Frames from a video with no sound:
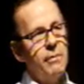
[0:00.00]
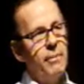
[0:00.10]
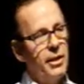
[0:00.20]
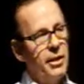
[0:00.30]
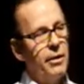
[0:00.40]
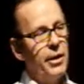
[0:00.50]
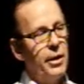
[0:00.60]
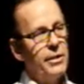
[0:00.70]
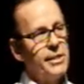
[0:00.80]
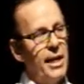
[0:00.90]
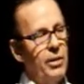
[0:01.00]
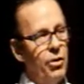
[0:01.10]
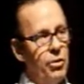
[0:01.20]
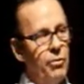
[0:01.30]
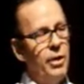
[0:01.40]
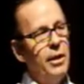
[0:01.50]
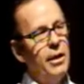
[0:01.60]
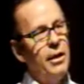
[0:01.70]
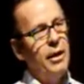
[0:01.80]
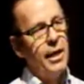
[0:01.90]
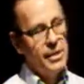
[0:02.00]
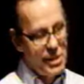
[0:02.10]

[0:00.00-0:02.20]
materials like urea and